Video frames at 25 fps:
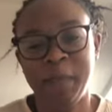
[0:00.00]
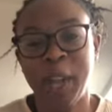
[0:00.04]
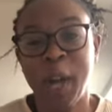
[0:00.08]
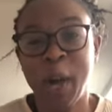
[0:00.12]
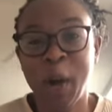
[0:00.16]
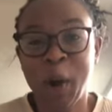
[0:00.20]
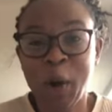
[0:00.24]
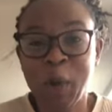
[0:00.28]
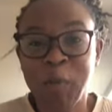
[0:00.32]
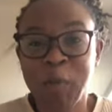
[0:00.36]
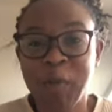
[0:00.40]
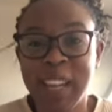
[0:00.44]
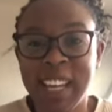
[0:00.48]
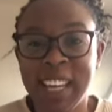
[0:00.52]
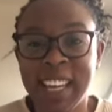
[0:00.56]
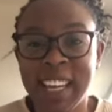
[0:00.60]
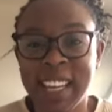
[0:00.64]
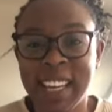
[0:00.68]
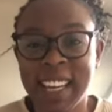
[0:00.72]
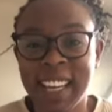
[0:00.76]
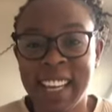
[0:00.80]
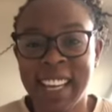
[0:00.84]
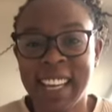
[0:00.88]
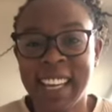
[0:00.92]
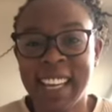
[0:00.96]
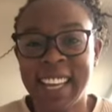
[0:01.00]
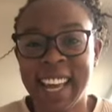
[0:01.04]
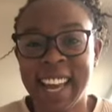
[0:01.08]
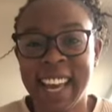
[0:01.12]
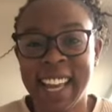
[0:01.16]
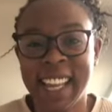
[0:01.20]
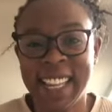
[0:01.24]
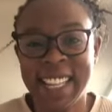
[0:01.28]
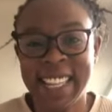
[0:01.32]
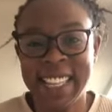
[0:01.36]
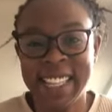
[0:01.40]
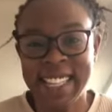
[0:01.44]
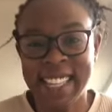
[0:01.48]
home learning a
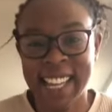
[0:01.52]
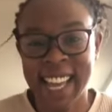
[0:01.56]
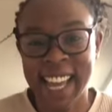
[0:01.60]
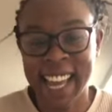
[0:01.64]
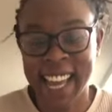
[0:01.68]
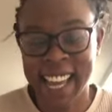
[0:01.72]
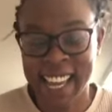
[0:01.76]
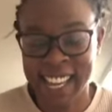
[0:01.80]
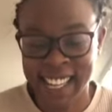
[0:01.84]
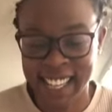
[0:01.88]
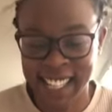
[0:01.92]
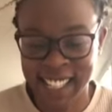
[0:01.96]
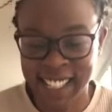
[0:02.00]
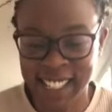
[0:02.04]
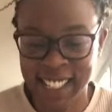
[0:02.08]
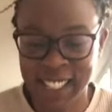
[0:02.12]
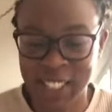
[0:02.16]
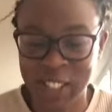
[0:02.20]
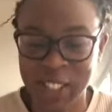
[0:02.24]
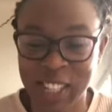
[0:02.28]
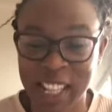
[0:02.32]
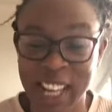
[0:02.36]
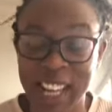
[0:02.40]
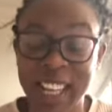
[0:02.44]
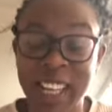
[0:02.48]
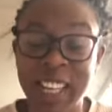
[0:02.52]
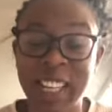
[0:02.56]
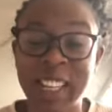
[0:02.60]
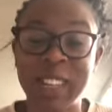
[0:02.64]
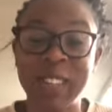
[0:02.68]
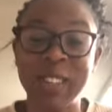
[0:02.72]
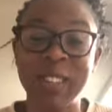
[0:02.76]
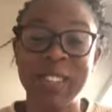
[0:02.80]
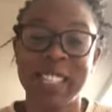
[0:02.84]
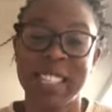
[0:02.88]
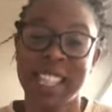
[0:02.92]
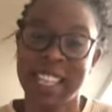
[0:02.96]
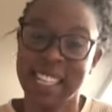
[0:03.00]
day, so that
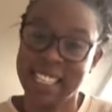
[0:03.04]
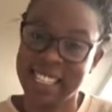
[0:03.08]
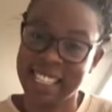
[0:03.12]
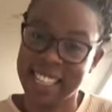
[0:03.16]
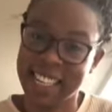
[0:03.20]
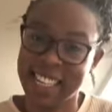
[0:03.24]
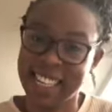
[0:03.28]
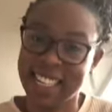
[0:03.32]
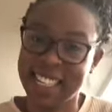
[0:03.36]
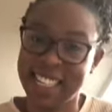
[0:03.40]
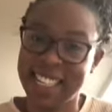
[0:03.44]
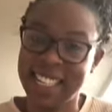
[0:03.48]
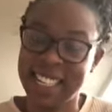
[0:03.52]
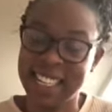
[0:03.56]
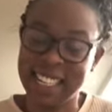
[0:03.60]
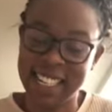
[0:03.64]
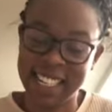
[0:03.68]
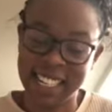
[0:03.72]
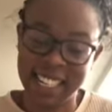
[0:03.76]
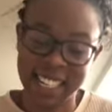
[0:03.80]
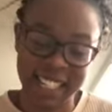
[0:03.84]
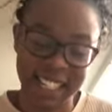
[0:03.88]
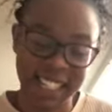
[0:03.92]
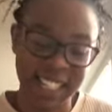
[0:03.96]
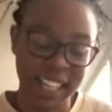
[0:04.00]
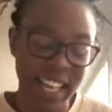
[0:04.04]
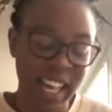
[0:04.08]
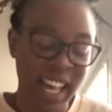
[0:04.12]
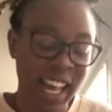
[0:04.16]
includes Saturday and Sundays.